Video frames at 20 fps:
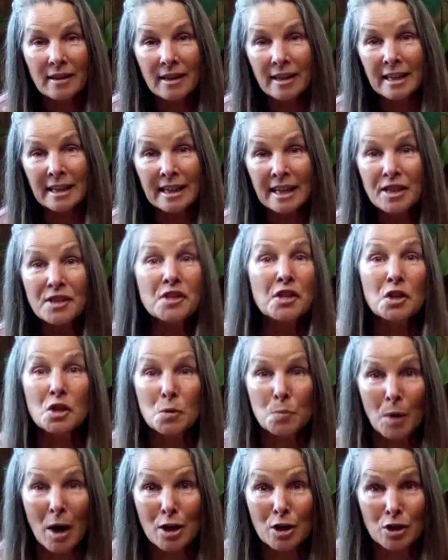in its
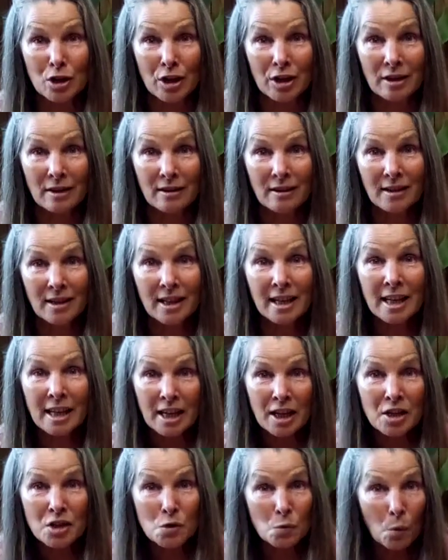expression, in
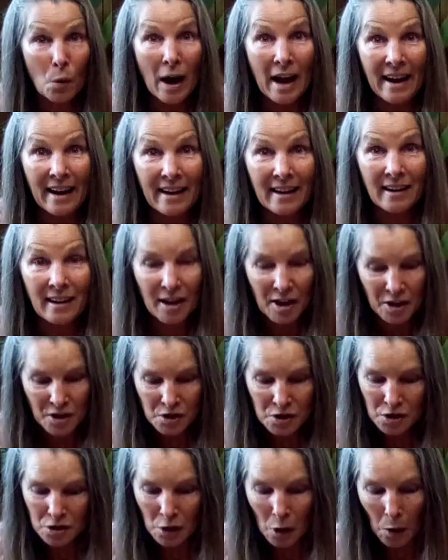its way.
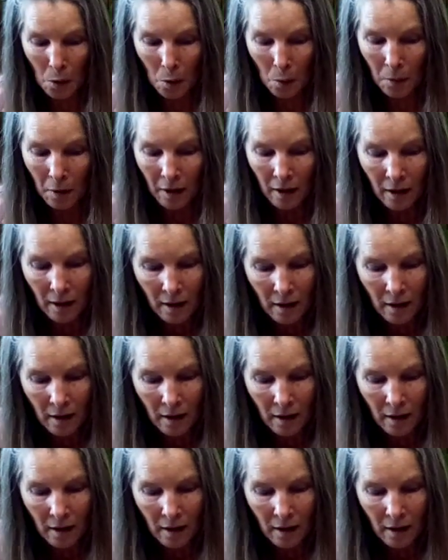So